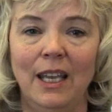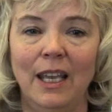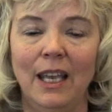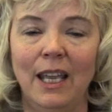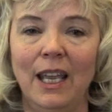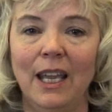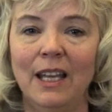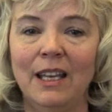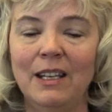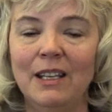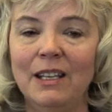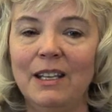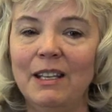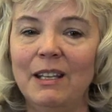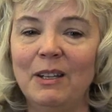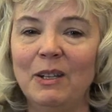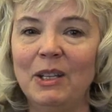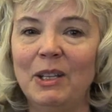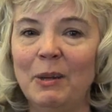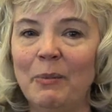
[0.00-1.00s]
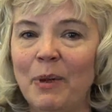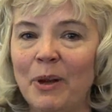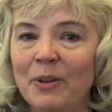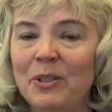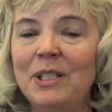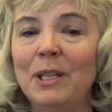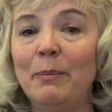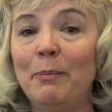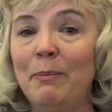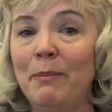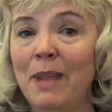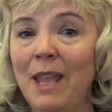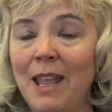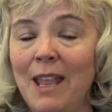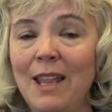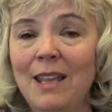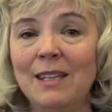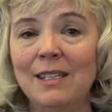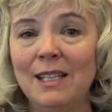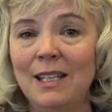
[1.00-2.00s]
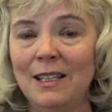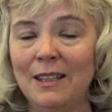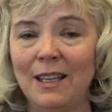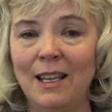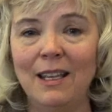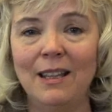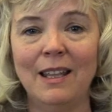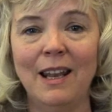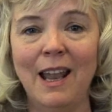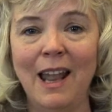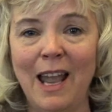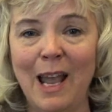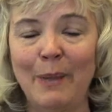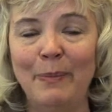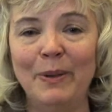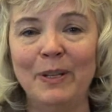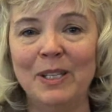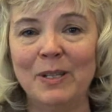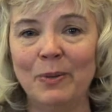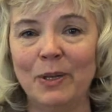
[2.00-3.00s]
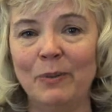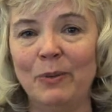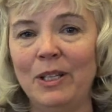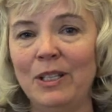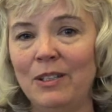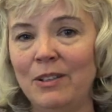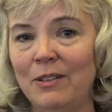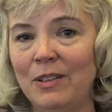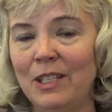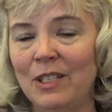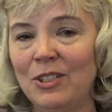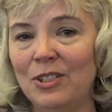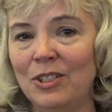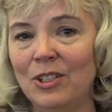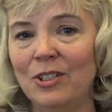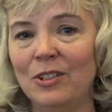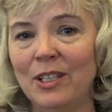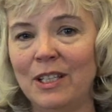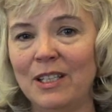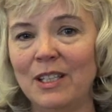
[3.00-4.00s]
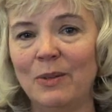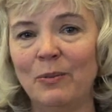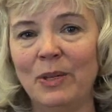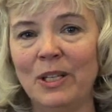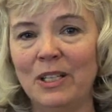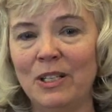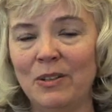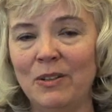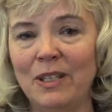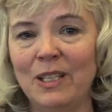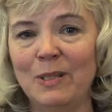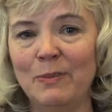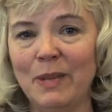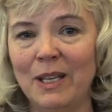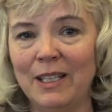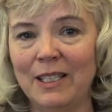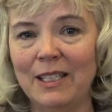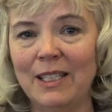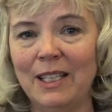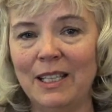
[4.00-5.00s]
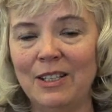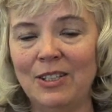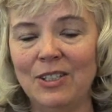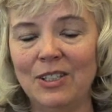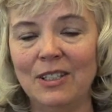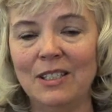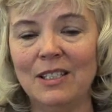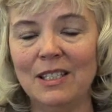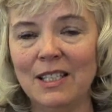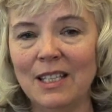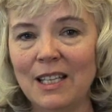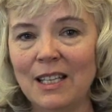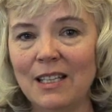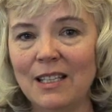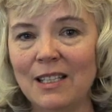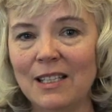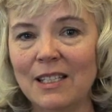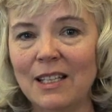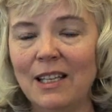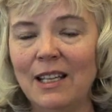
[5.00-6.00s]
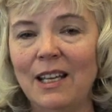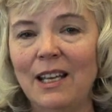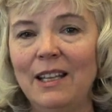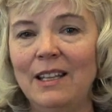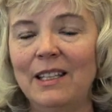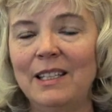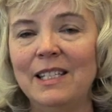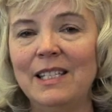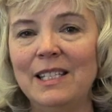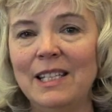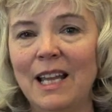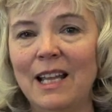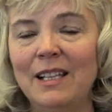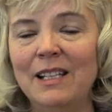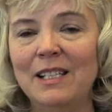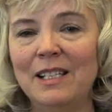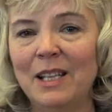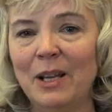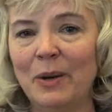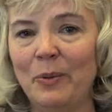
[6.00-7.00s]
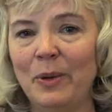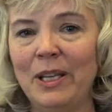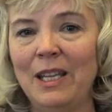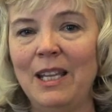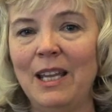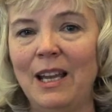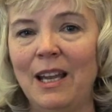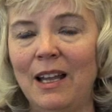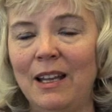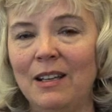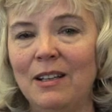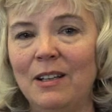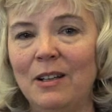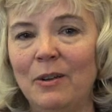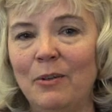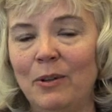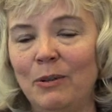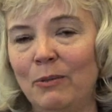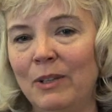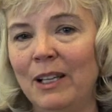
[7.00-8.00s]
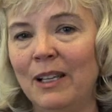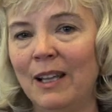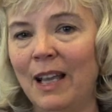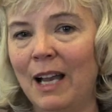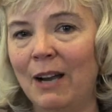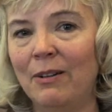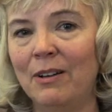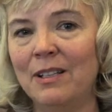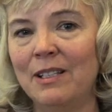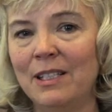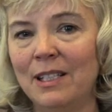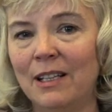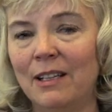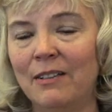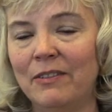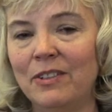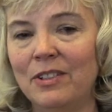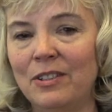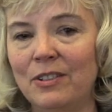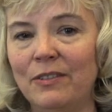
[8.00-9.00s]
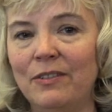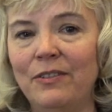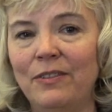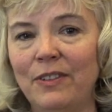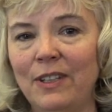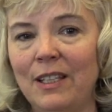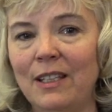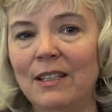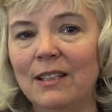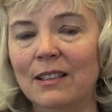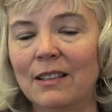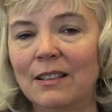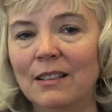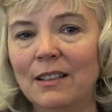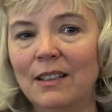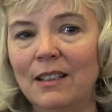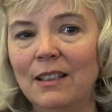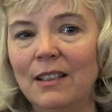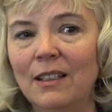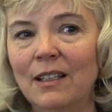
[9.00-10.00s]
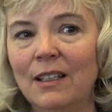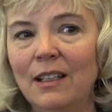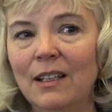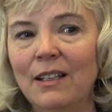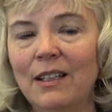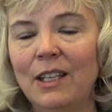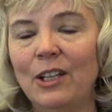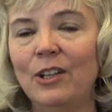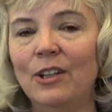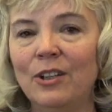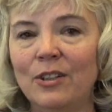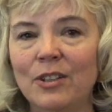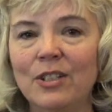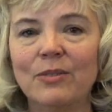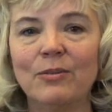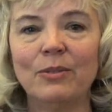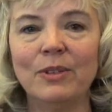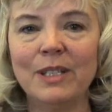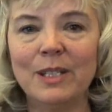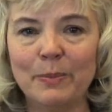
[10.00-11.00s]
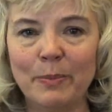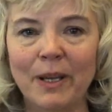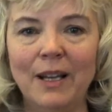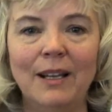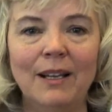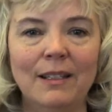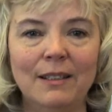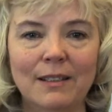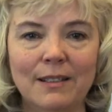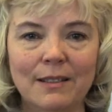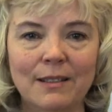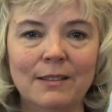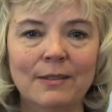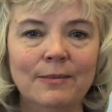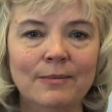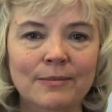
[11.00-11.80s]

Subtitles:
And the most amazing thing that happens when we do these journeys and we do these meditations is the sense that we get when we allow ourselves to feel the earth's response.